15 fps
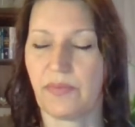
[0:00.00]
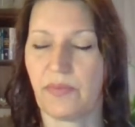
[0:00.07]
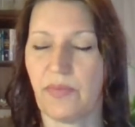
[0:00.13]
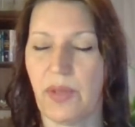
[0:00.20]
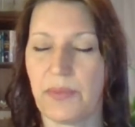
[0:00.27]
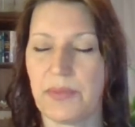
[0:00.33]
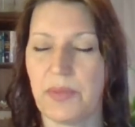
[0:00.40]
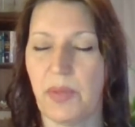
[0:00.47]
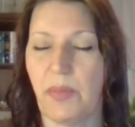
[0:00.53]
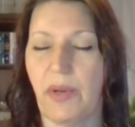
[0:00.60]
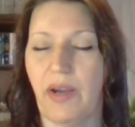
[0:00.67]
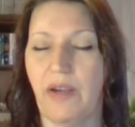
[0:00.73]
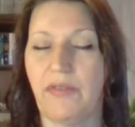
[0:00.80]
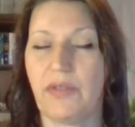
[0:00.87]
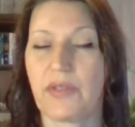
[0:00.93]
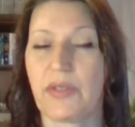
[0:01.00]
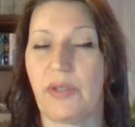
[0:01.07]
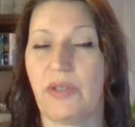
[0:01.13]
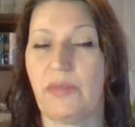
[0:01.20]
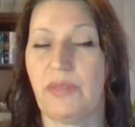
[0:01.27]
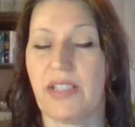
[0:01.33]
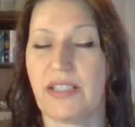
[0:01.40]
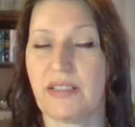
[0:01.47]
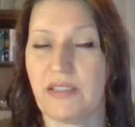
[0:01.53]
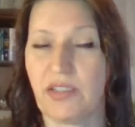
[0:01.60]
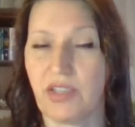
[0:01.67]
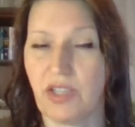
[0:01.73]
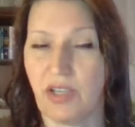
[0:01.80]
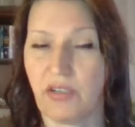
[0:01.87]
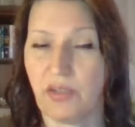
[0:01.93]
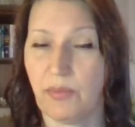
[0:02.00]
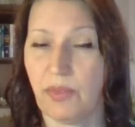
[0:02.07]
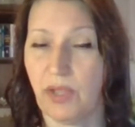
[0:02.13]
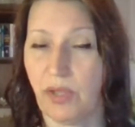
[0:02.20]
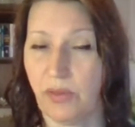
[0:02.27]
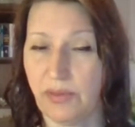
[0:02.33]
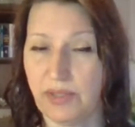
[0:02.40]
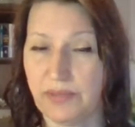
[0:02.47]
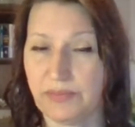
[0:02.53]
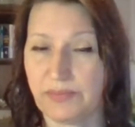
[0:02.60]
Perhaps be aware of your solar plexus chakra below it.